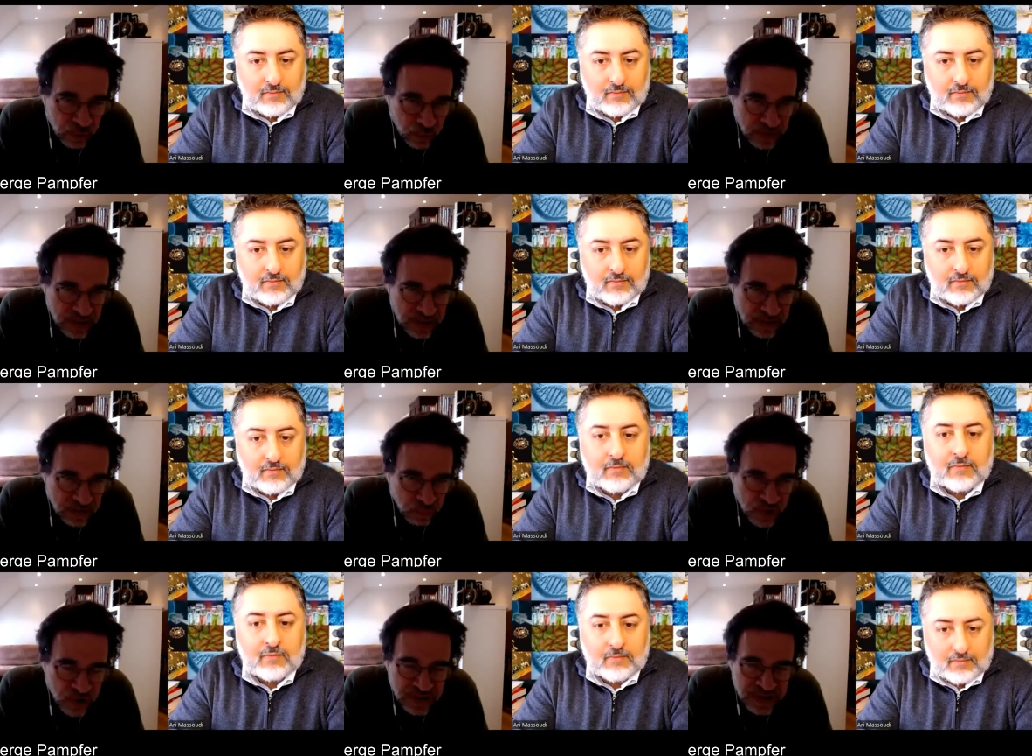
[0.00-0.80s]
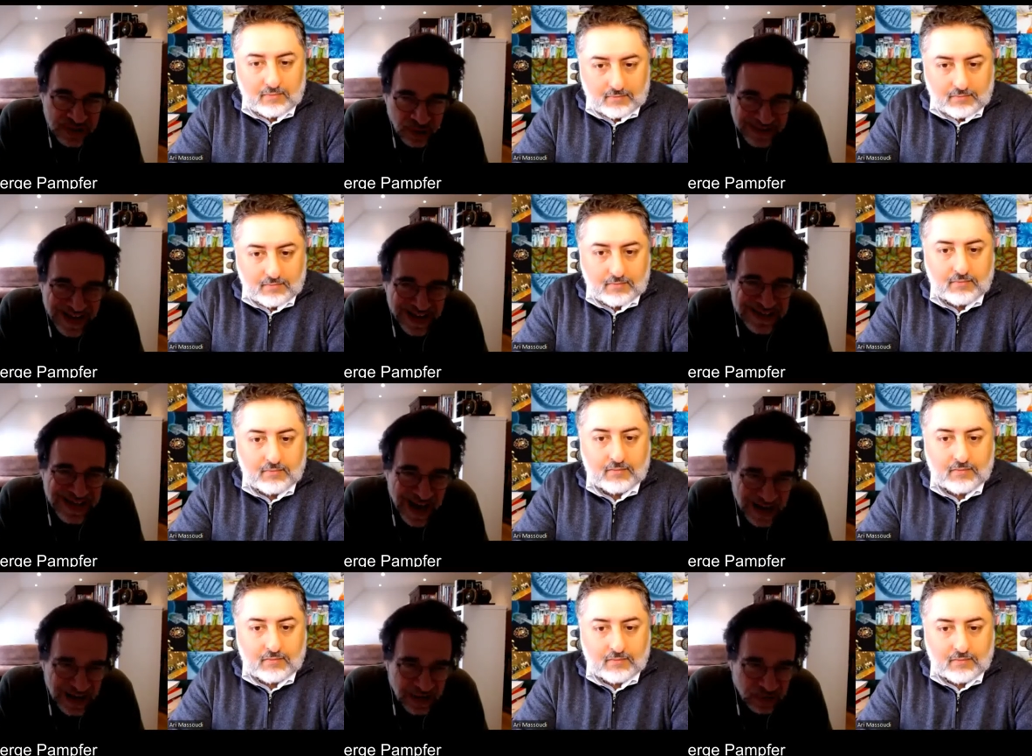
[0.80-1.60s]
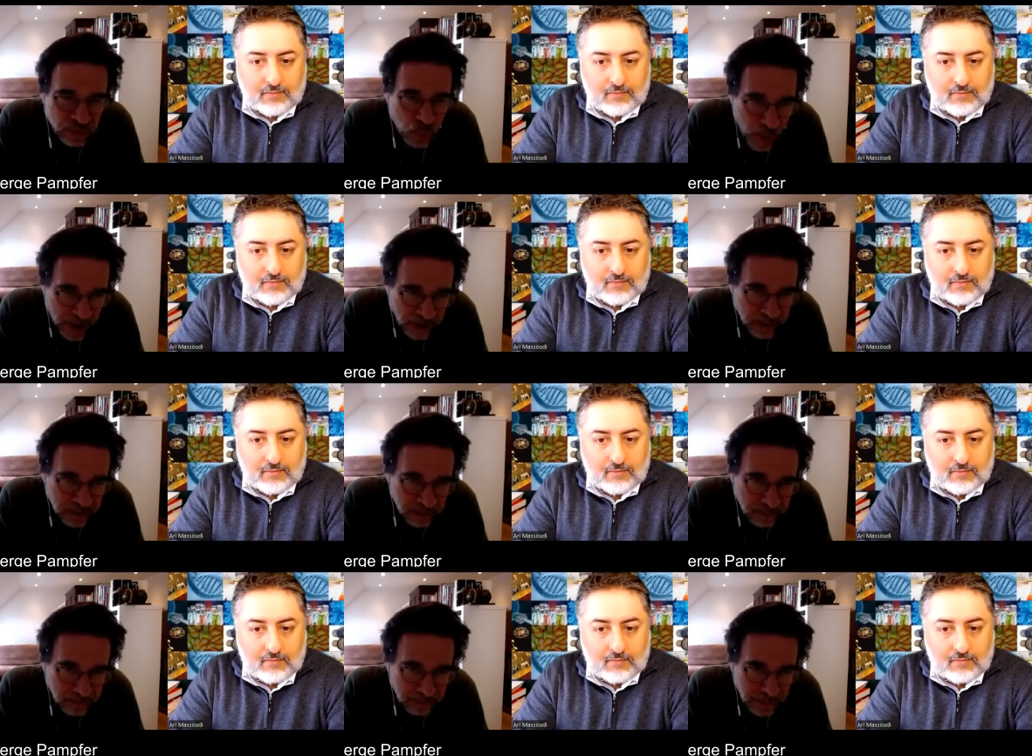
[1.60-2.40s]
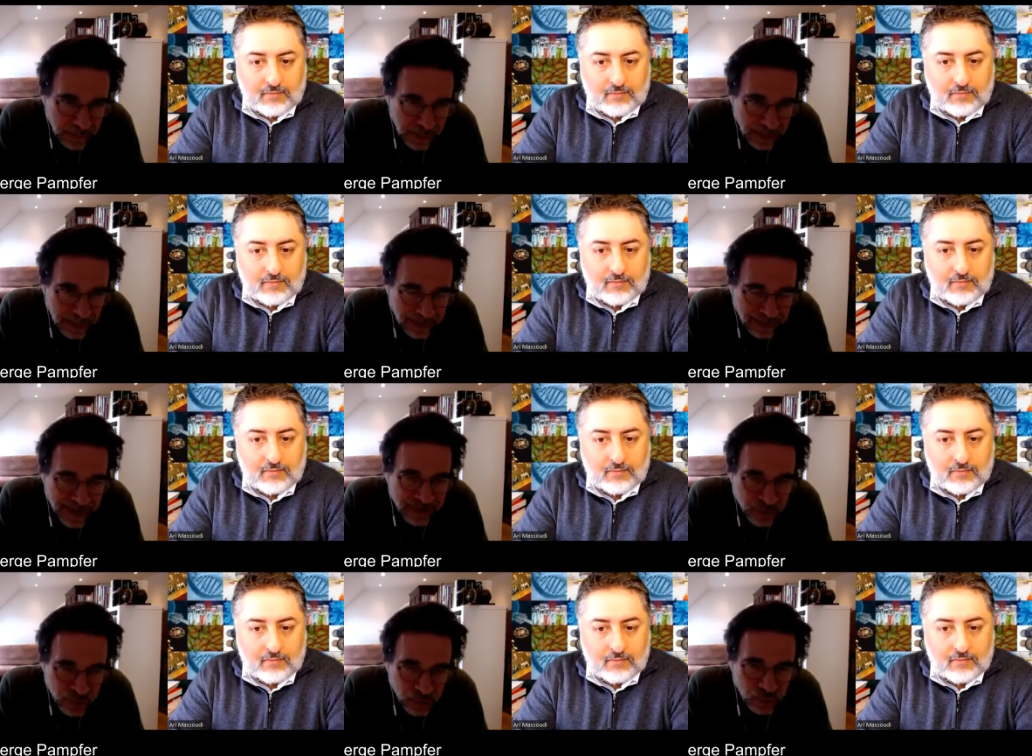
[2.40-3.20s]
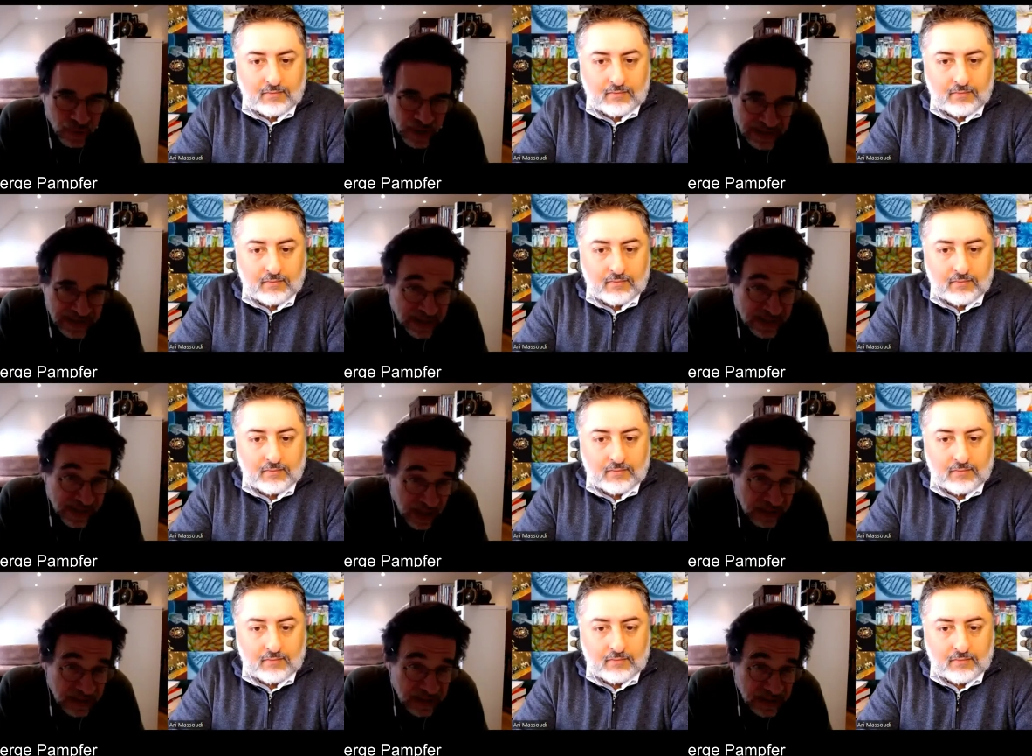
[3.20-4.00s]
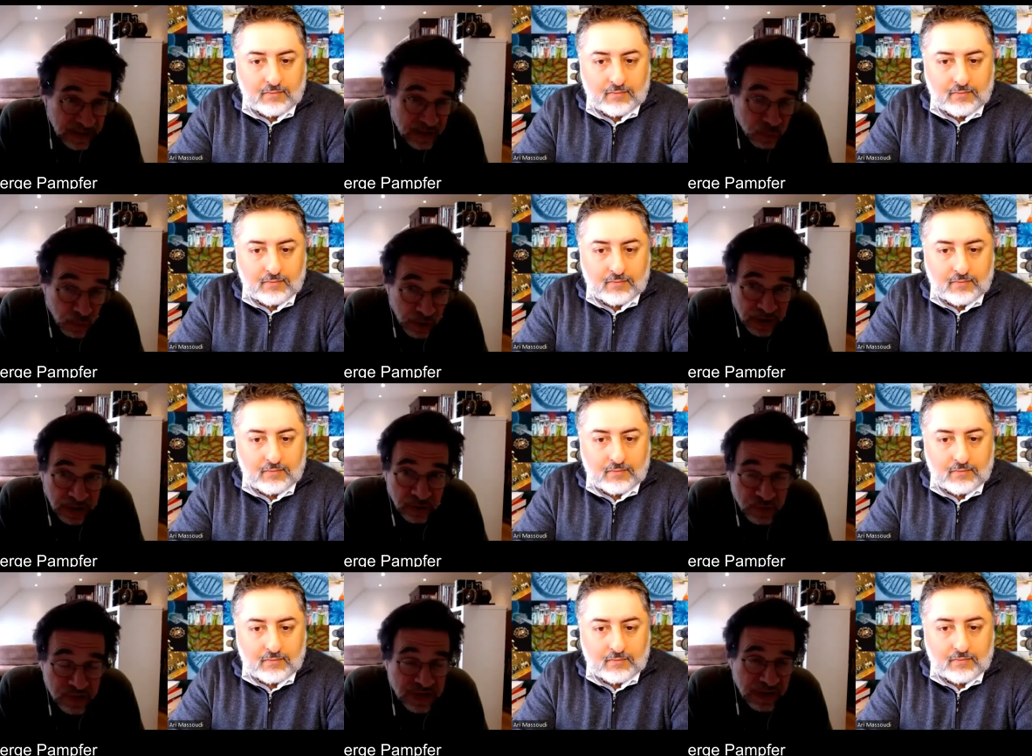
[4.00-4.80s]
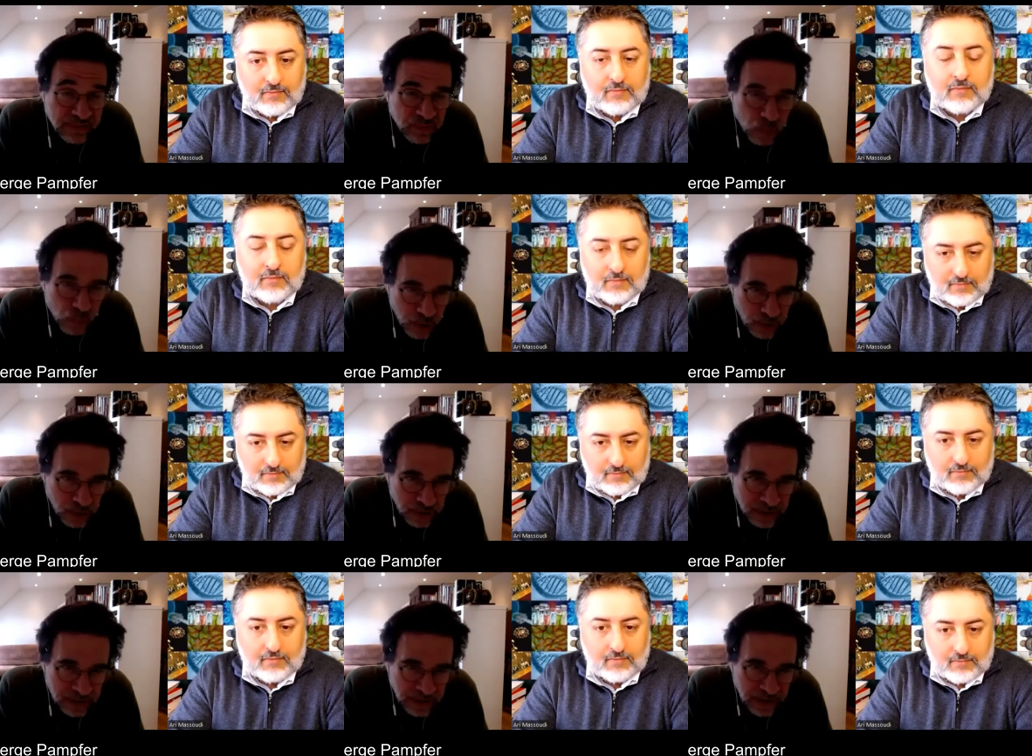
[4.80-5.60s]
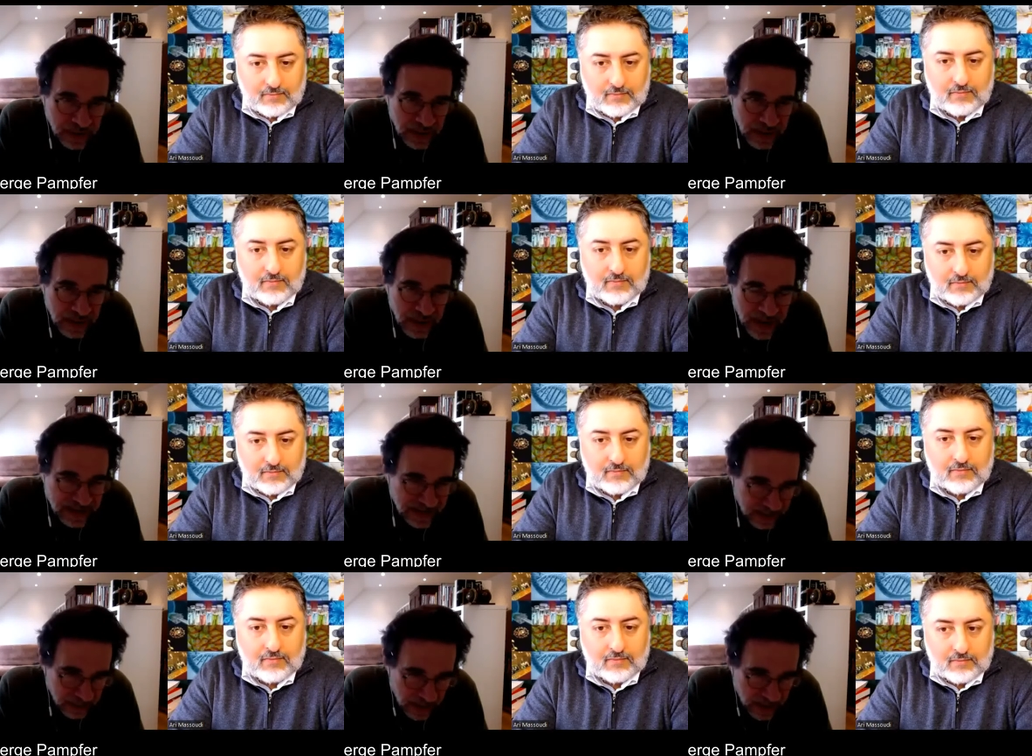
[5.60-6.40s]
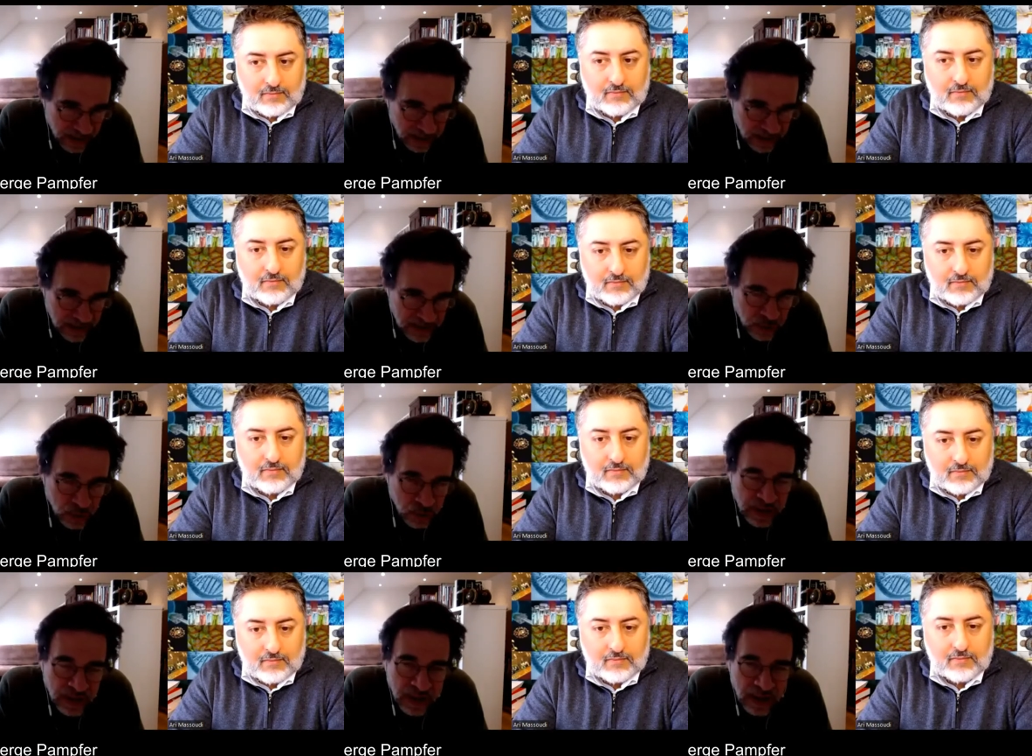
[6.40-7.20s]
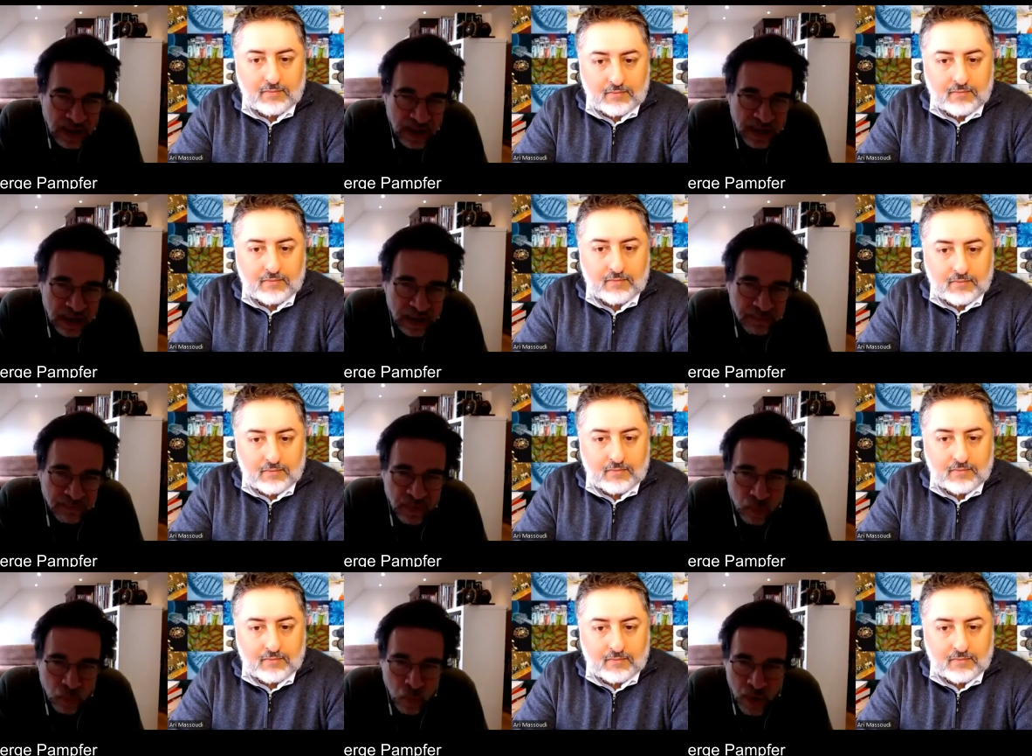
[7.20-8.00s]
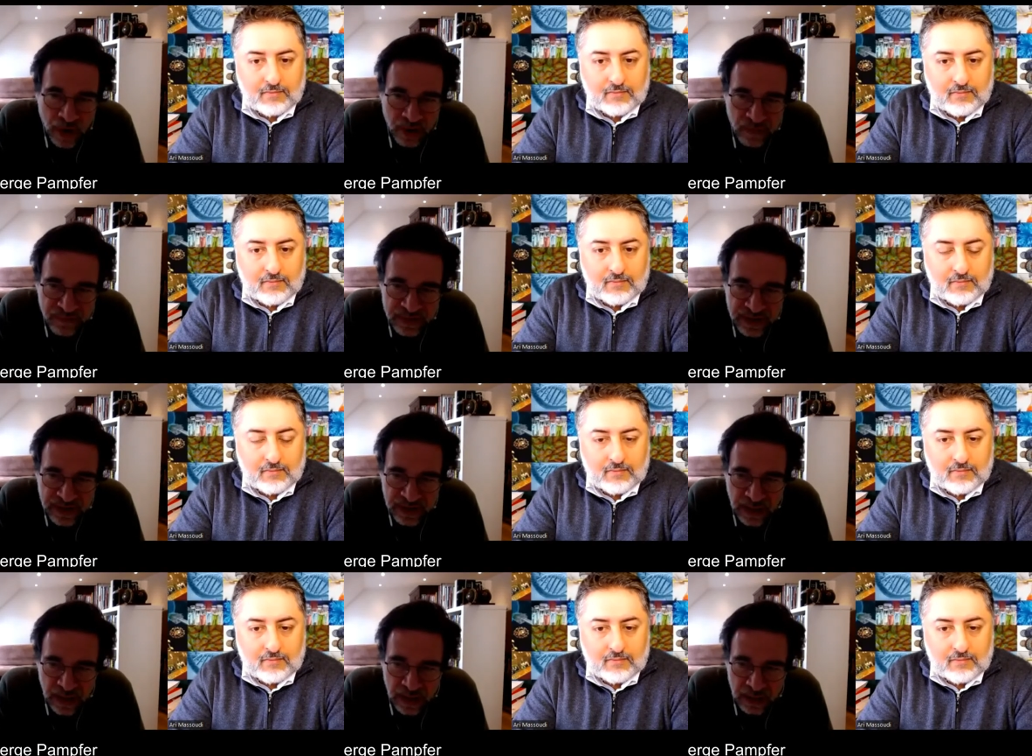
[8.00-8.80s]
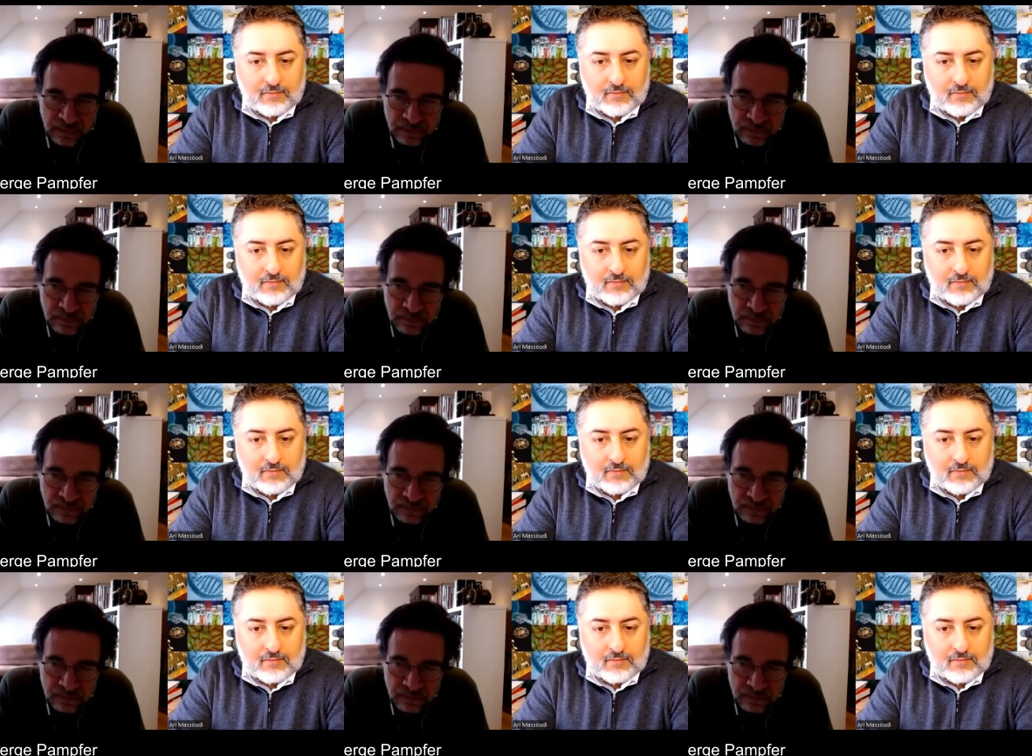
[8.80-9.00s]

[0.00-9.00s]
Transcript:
Speaker 1: reason, which is not exactly the one that you as a scientist willing to save the world has in mind. So um, one of the uh,